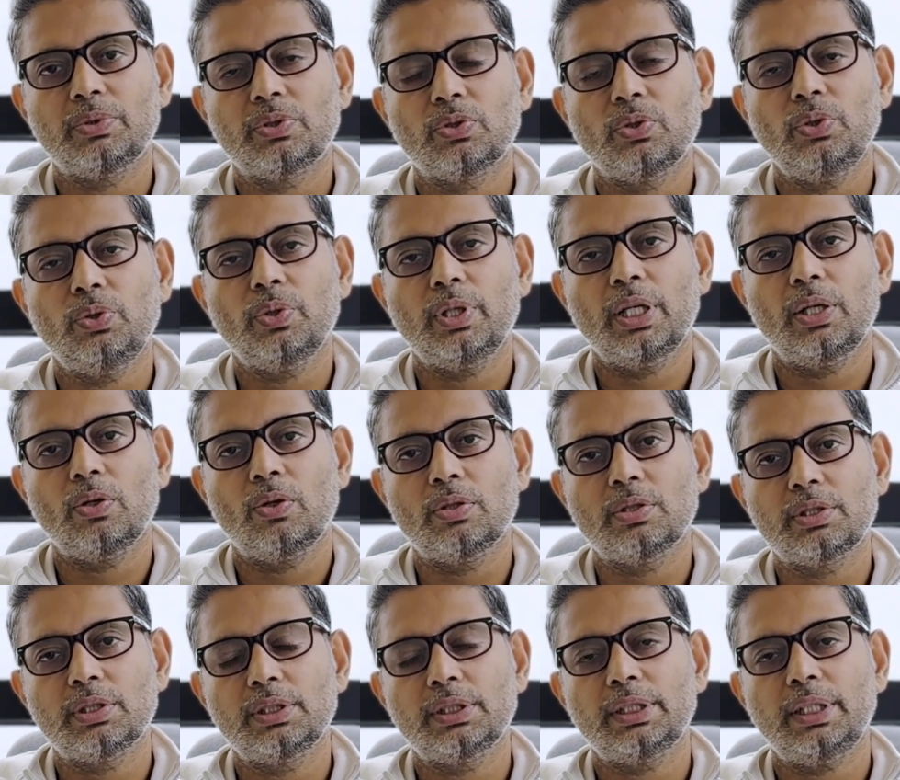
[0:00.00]
So you can
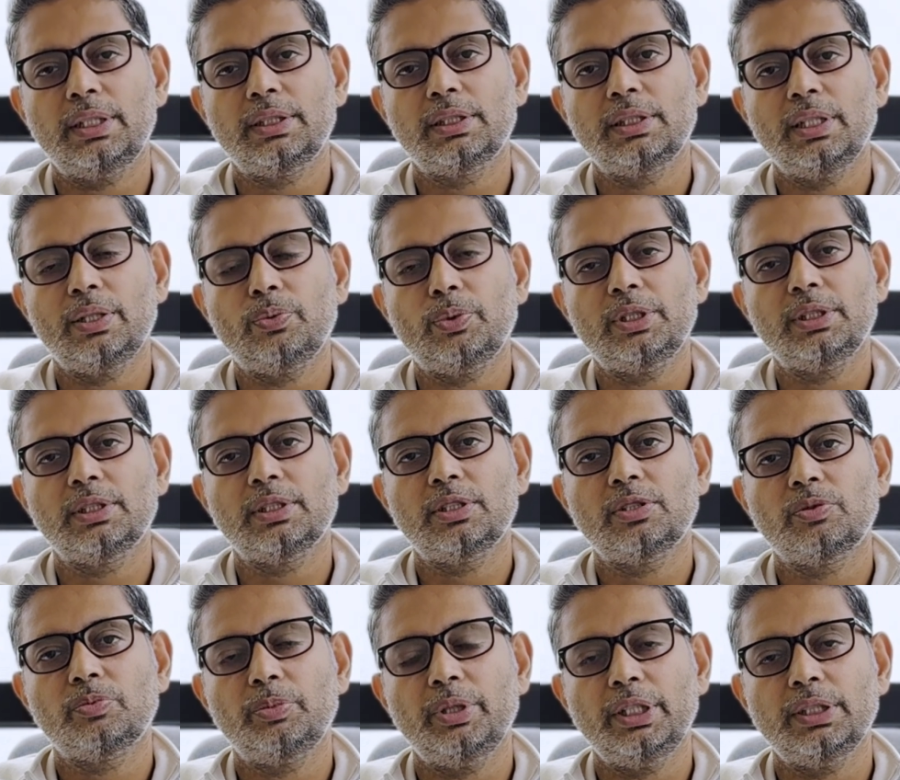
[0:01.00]
also set
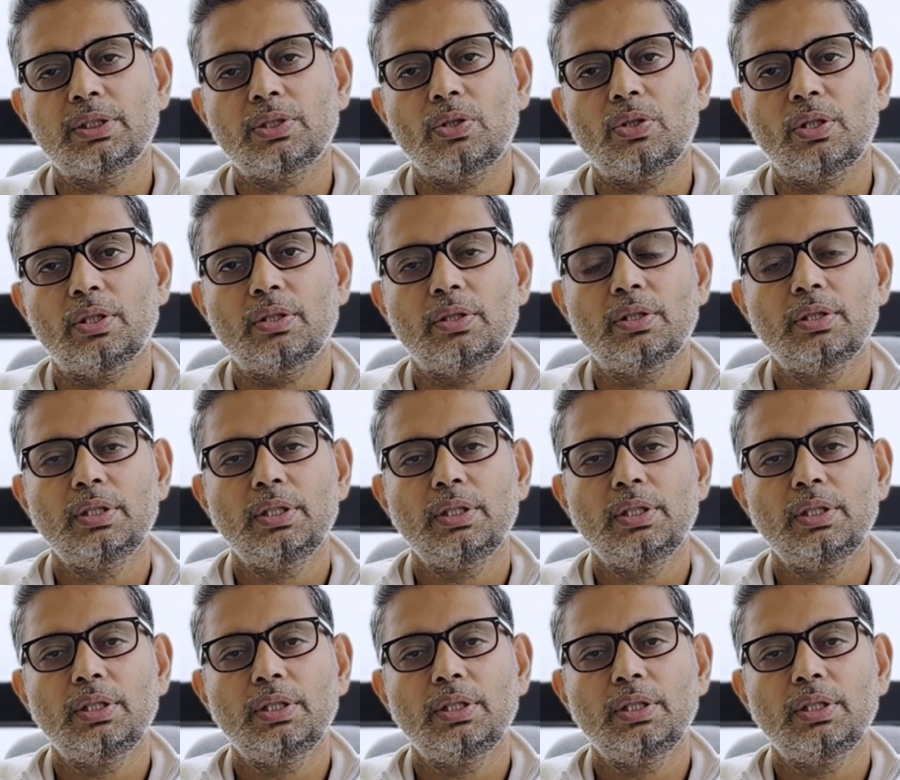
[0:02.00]
sequencing based on